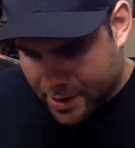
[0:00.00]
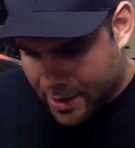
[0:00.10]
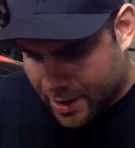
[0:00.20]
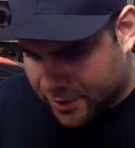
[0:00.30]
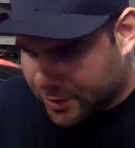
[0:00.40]

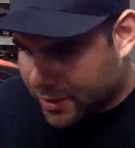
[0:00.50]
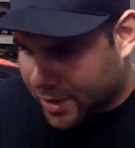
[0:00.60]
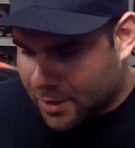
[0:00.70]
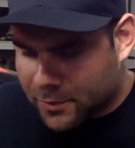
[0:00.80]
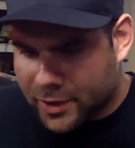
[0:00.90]
I think
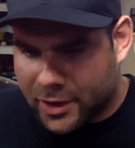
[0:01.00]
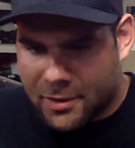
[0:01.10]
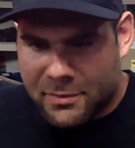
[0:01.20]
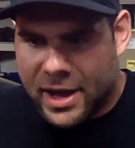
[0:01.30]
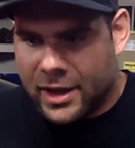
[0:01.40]
again we're going to
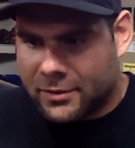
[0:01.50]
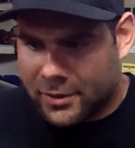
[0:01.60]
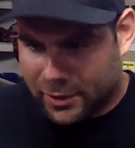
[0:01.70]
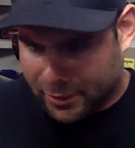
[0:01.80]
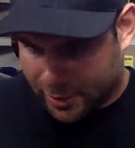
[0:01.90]
come back,
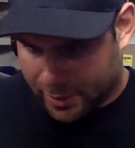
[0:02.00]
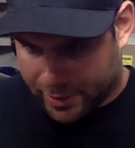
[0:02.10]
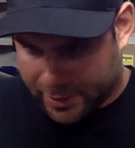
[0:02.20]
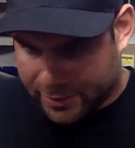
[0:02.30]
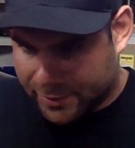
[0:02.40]

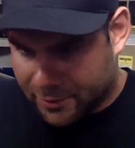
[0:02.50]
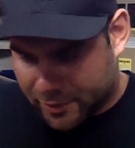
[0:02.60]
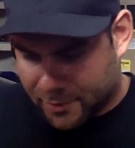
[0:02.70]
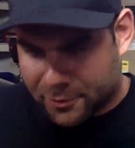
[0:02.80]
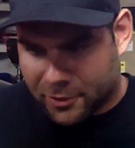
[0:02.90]

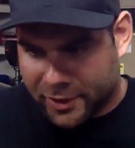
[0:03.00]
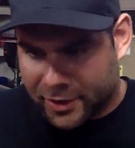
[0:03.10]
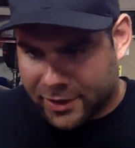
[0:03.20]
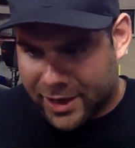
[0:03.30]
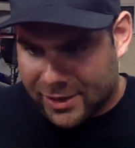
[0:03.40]
run the Pro
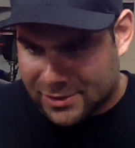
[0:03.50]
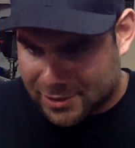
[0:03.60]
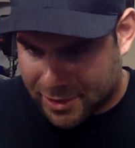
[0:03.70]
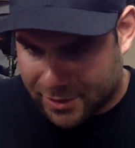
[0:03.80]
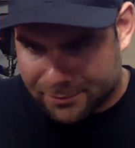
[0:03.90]
Late
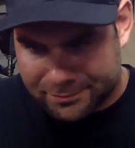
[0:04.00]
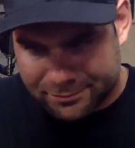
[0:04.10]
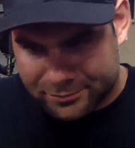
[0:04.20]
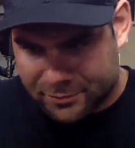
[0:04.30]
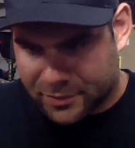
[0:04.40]
class.
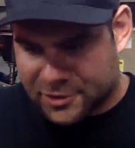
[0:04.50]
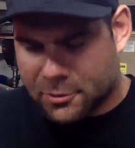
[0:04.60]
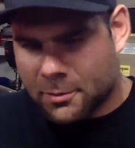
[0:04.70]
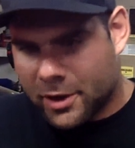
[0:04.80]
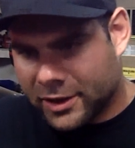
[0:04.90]
There's
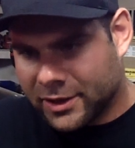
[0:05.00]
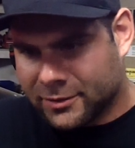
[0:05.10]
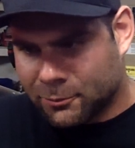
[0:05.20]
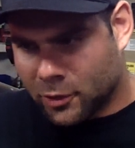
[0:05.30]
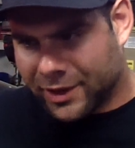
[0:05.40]
more
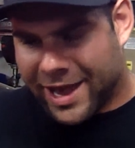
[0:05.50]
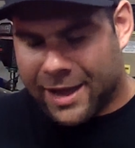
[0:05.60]
money, more